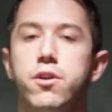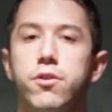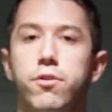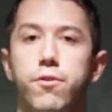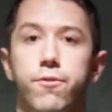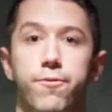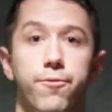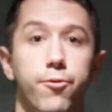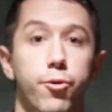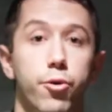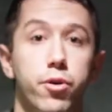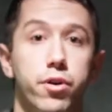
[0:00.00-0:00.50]

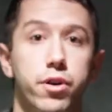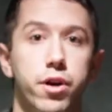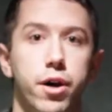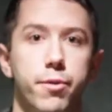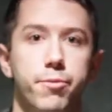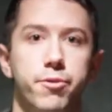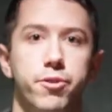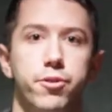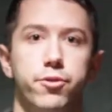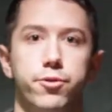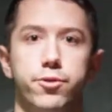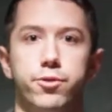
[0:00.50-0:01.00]
Or 4
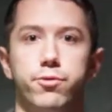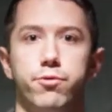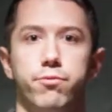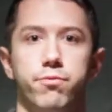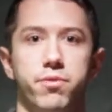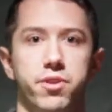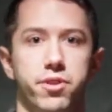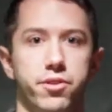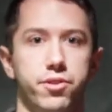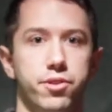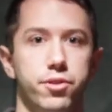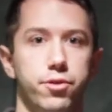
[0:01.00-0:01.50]
cubby holes
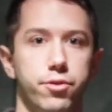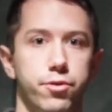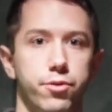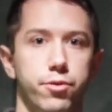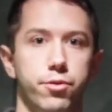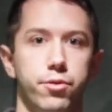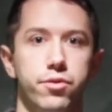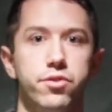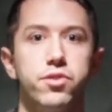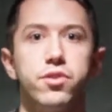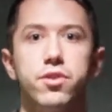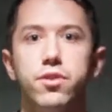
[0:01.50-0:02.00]
would be
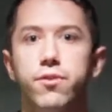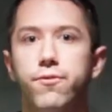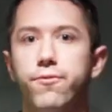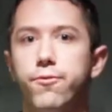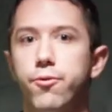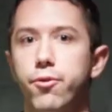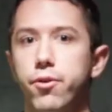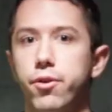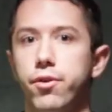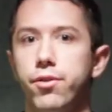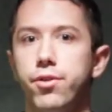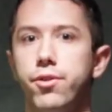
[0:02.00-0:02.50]
2 to the
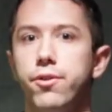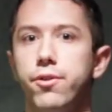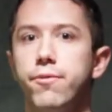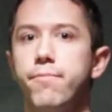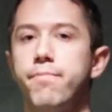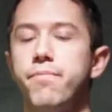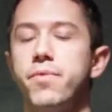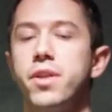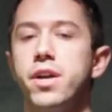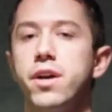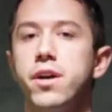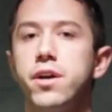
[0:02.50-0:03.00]
third.
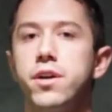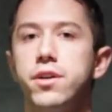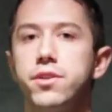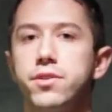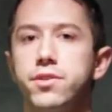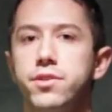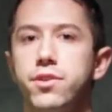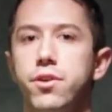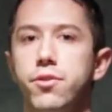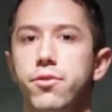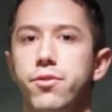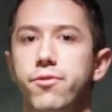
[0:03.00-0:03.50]

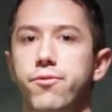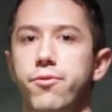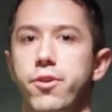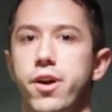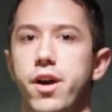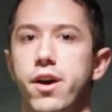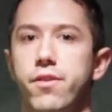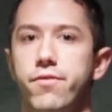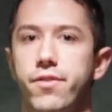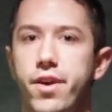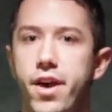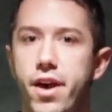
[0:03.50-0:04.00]
So if we
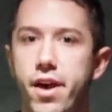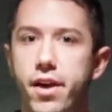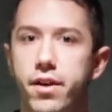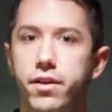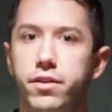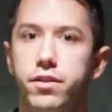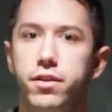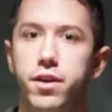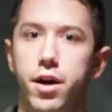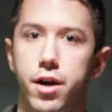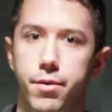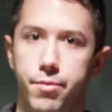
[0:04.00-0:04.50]
have
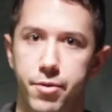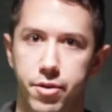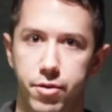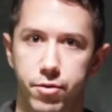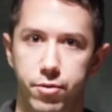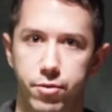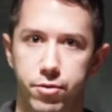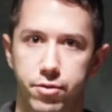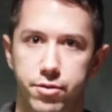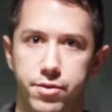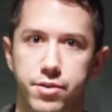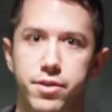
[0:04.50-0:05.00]
n cubby
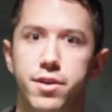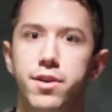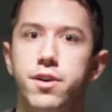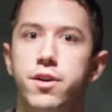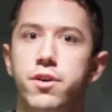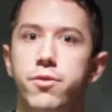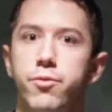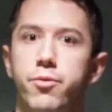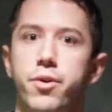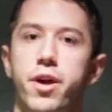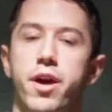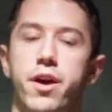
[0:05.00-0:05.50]
holes,
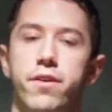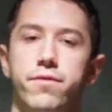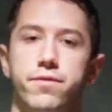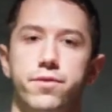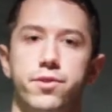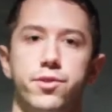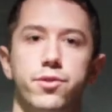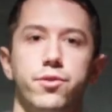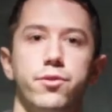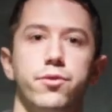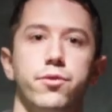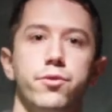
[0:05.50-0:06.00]
we have
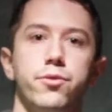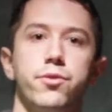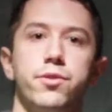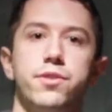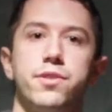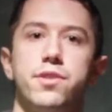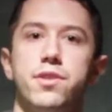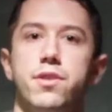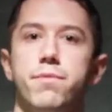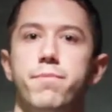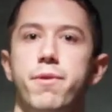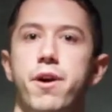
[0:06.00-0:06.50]
2
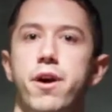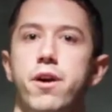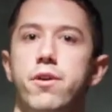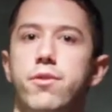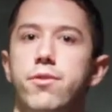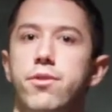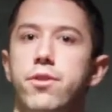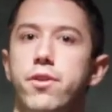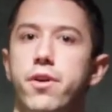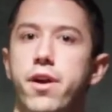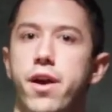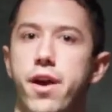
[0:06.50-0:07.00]
to the
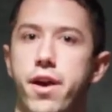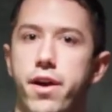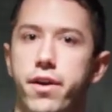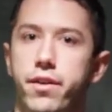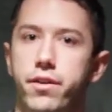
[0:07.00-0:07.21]
power n.